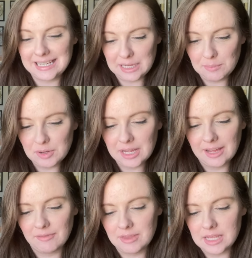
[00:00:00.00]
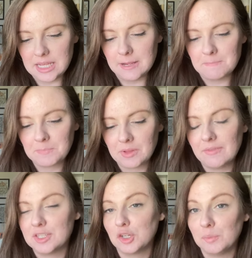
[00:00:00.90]
ebook if the
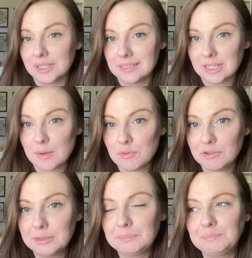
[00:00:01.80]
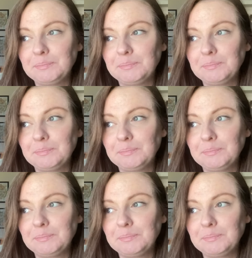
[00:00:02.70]
physical book doesn't come through,